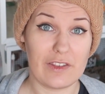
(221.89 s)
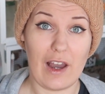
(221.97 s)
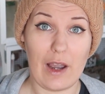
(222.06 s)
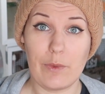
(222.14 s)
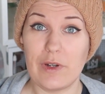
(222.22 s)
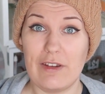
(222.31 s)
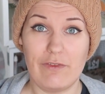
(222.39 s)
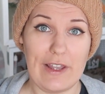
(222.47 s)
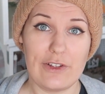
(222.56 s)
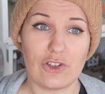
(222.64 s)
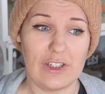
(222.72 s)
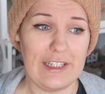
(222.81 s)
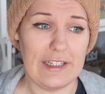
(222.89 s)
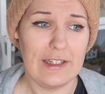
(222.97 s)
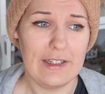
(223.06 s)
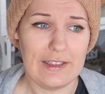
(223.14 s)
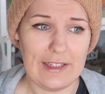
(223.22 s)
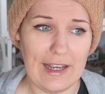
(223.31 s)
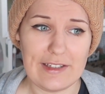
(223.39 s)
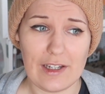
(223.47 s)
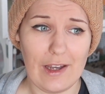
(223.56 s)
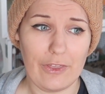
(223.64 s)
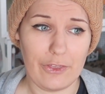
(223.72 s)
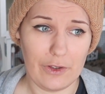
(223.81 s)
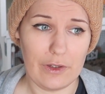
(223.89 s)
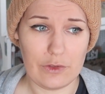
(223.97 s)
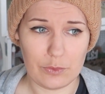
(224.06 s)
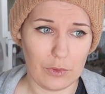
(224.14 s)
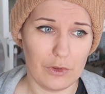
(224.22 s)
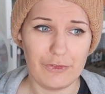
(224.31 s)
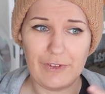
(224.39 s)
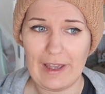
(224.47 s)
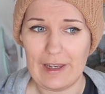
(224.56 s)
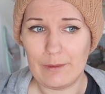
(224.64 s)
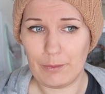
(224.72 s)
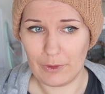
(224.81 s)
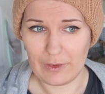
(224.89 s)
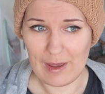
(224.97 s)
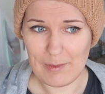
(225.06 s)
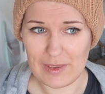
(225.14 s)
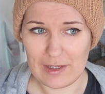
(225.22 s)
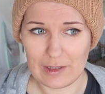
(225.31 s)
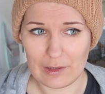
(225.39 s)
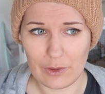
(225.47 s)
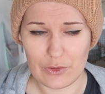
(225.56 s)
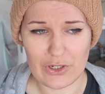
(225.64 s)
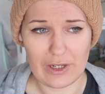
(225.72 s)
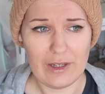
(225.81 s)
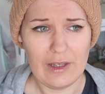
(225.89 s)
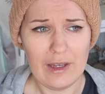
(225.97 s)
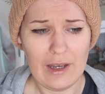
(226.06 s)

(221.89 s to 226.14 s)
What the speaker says: that I would eventually get a third dwarf and put them in the enclosure,